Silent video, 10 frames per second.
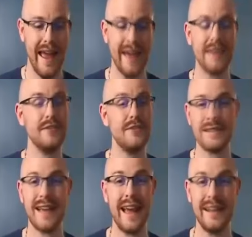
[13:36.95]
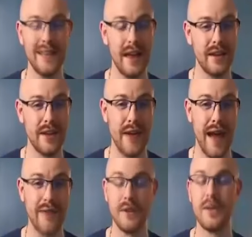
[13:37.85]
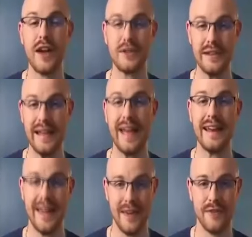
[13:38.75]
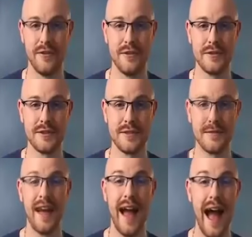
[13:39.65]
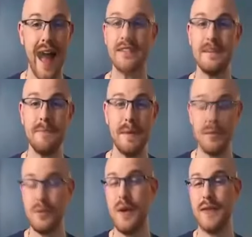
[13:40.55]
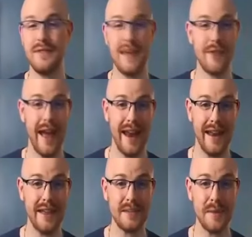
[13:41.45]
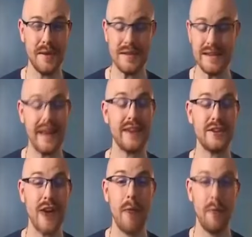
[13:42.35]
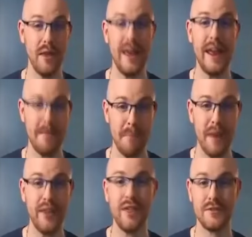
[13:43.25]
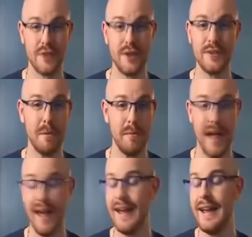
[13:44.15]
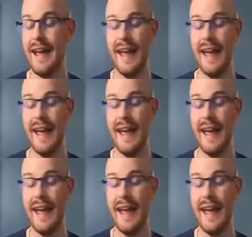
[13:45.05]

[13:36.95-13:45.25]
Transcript: and just the kind of luck that you're having with actually landing interviews. I've seen people who have never had any experience land a job within a month of starting to apply.